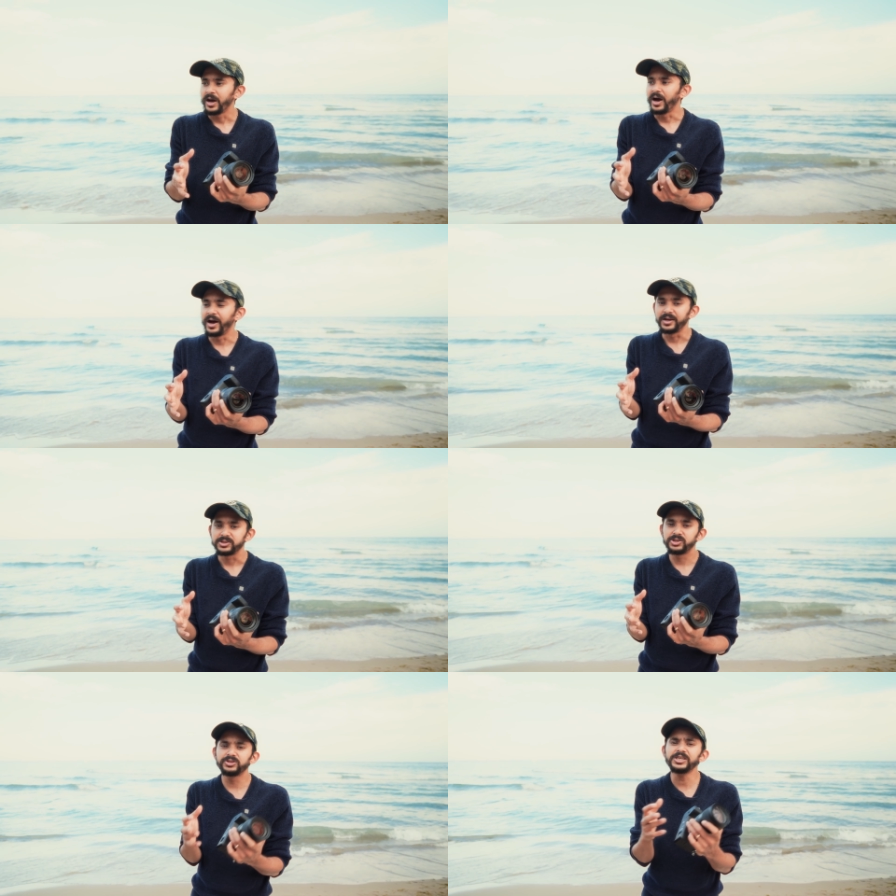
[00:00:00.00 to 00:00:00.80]
Uh,
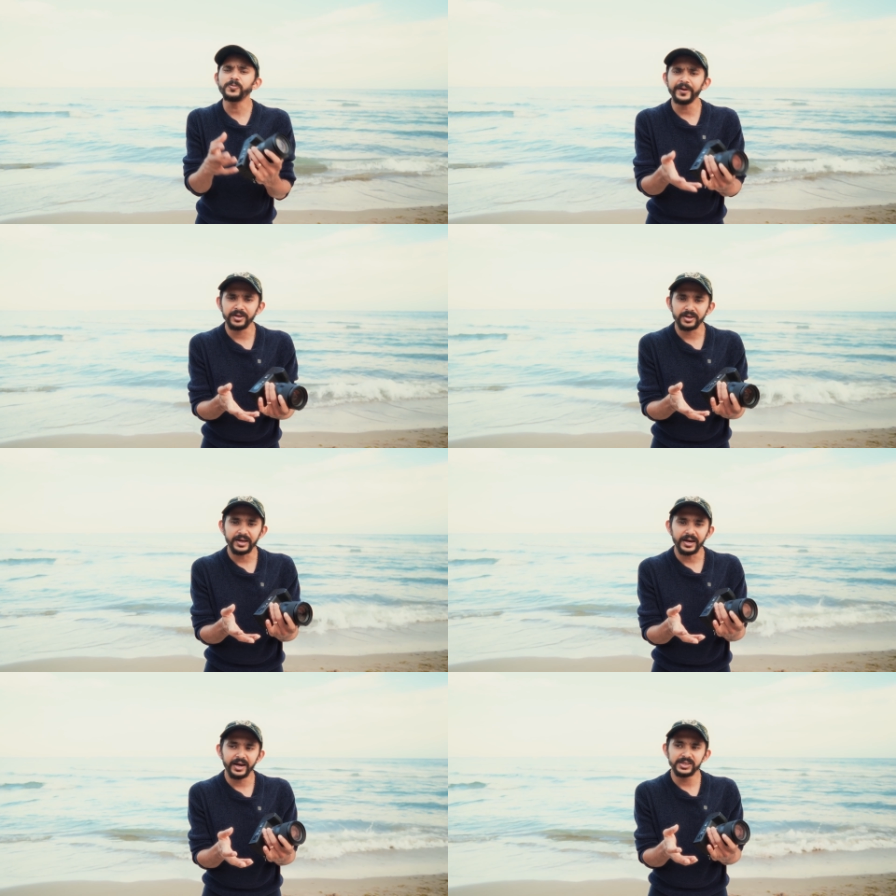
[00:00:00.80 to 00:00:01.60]
so this one
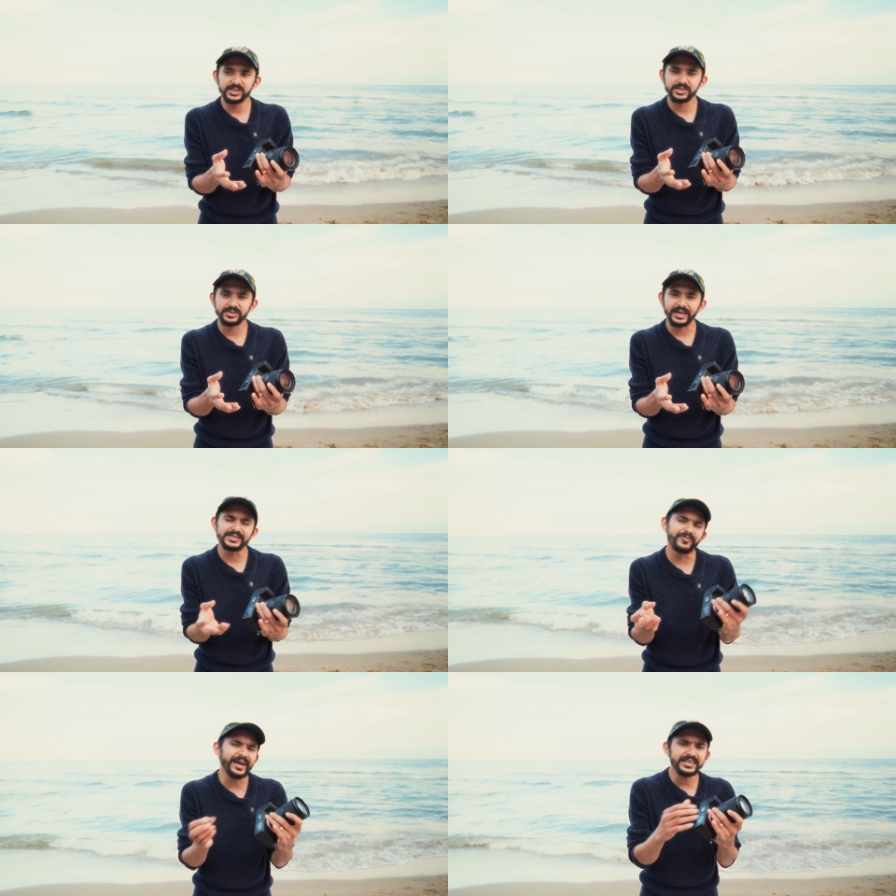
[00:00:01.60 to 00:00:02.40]
is,
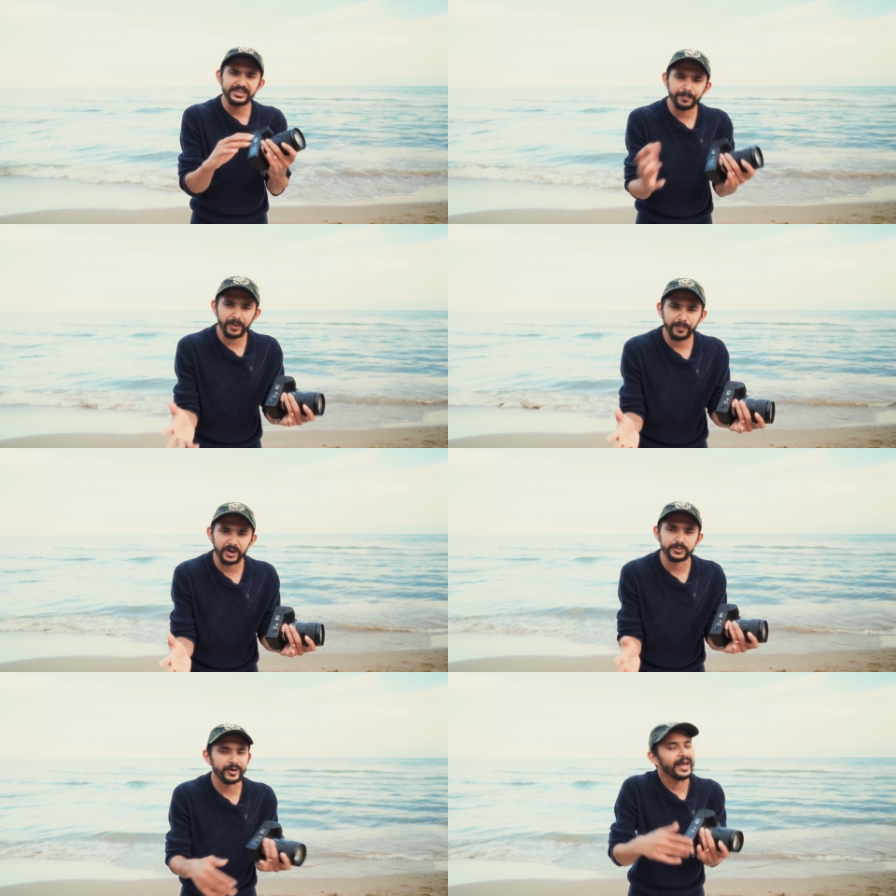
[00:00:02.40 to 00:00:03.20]
is a very simple
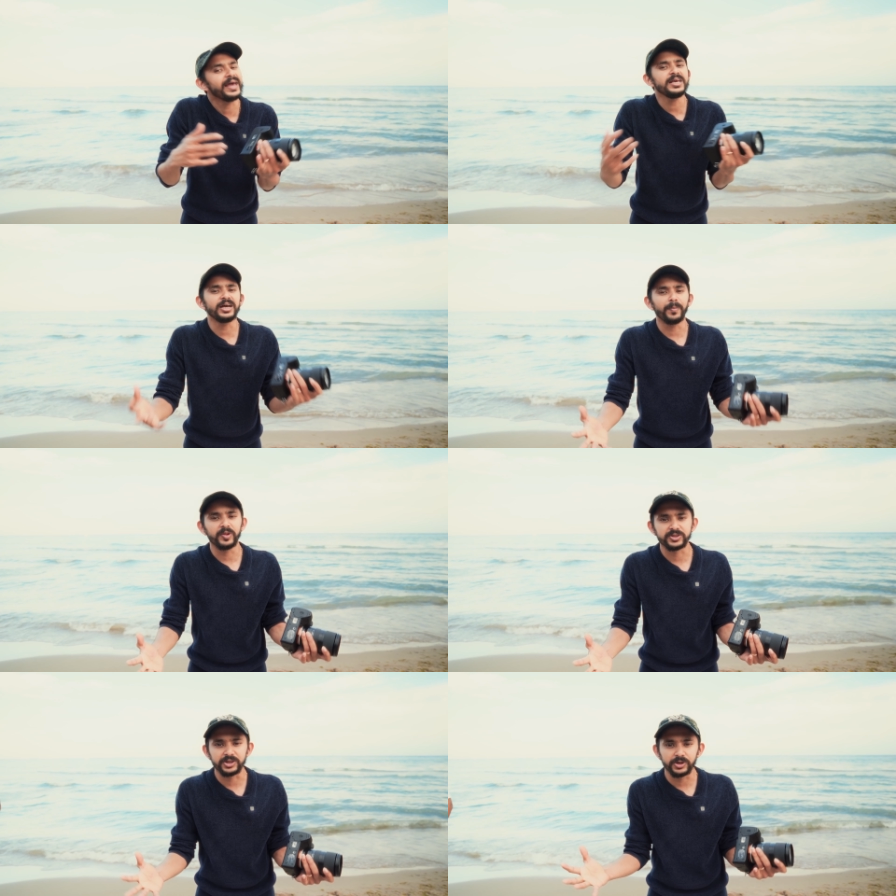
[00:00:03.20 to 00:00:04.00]
pose for any
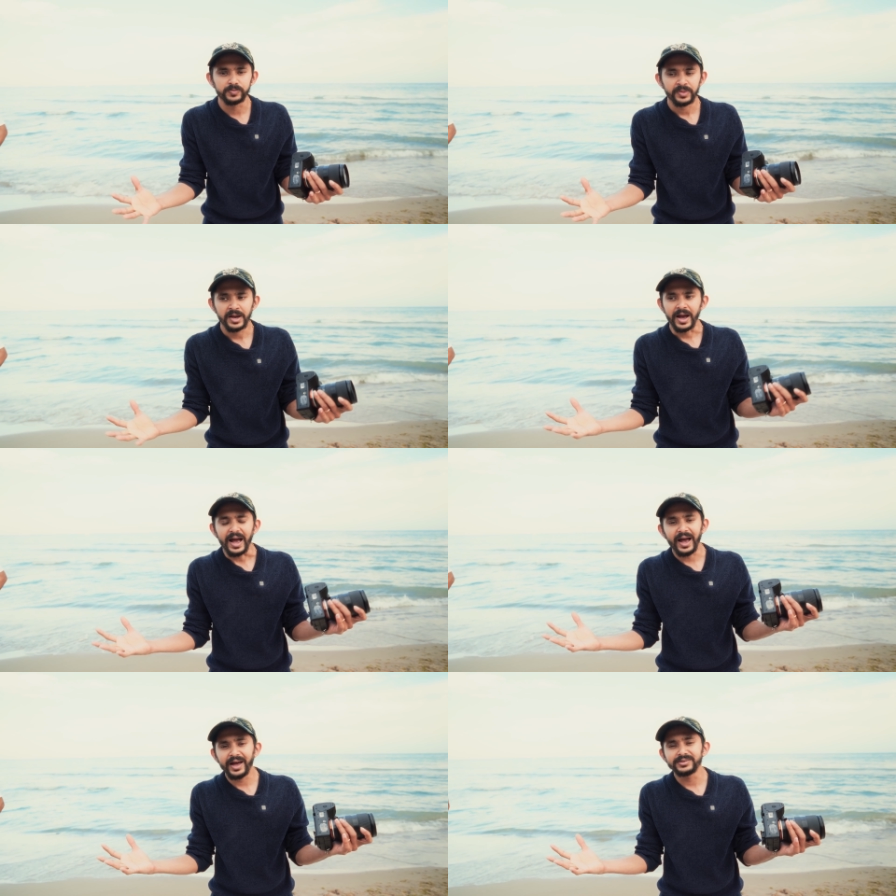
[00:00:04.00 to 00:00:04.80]
couple to do.
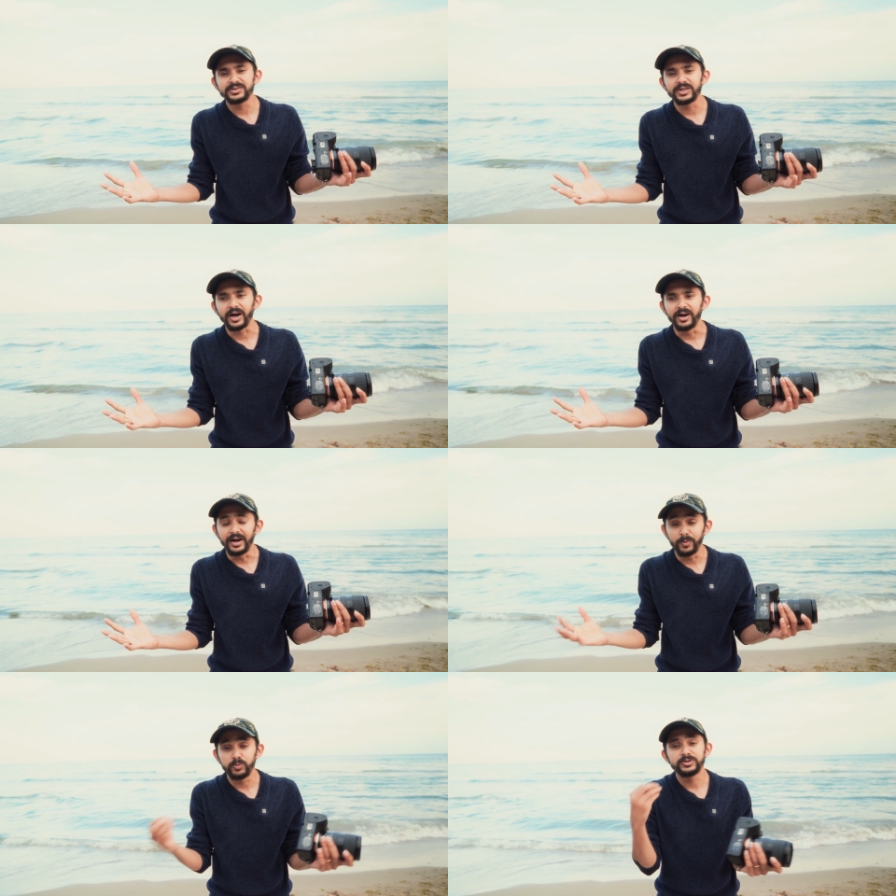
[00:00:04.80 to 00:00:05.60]
And uh,
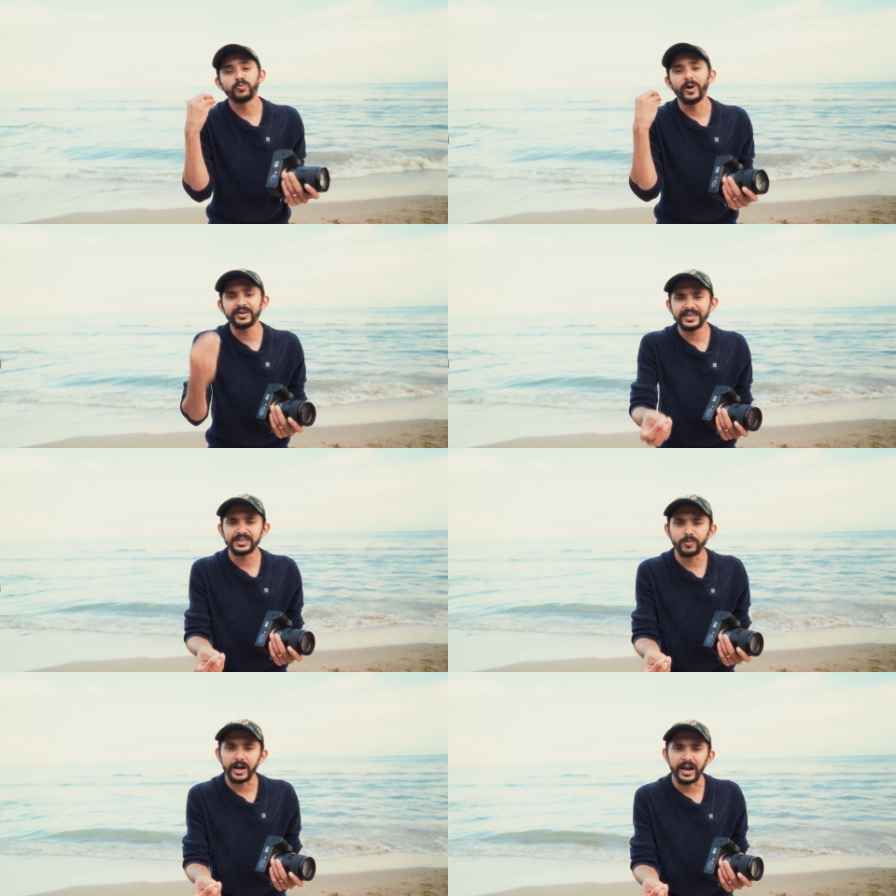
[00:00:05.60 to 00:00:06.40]
uh, one
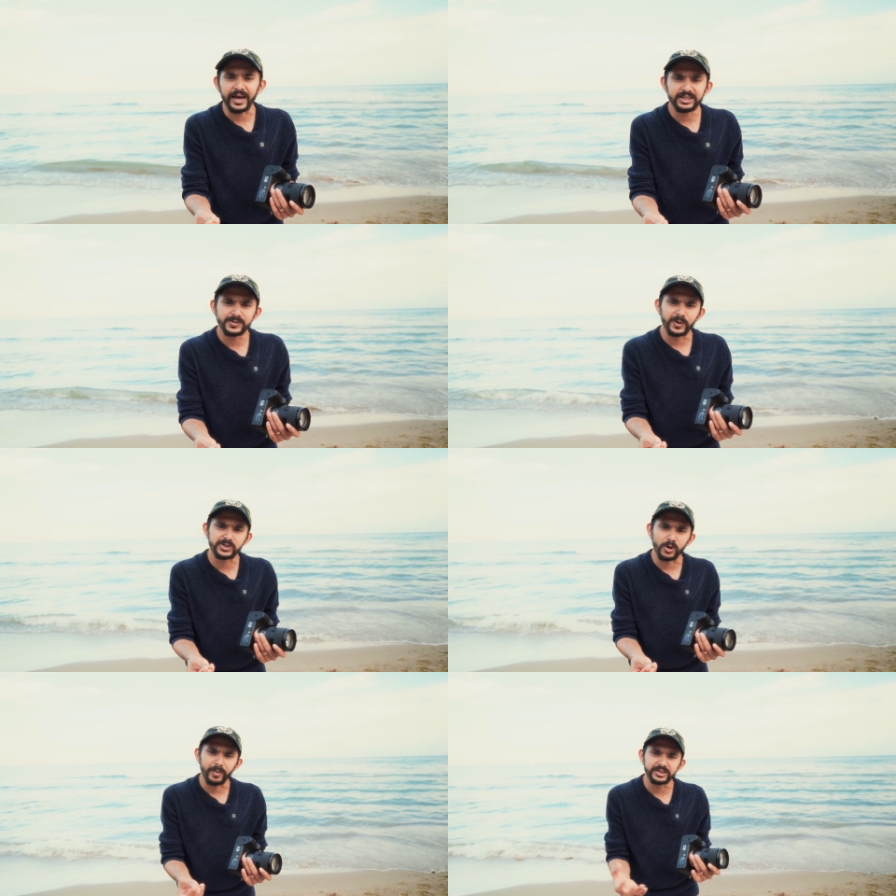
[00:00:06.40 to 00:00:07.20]
reason why I like this pose
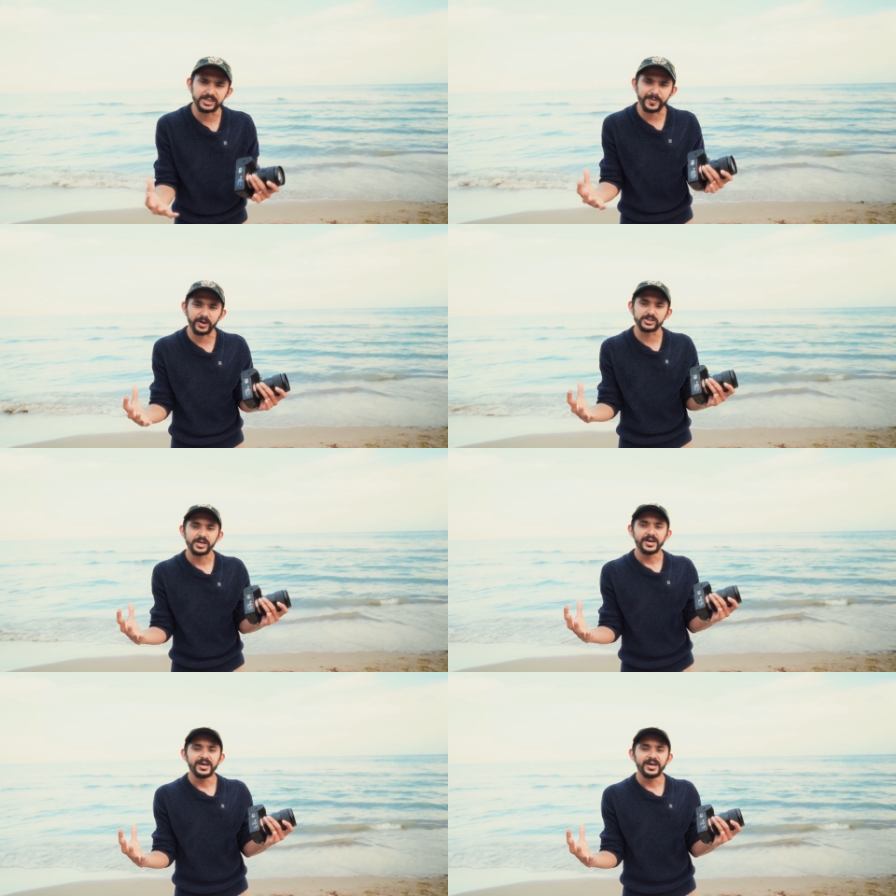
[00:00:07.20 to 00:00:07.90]
so much is because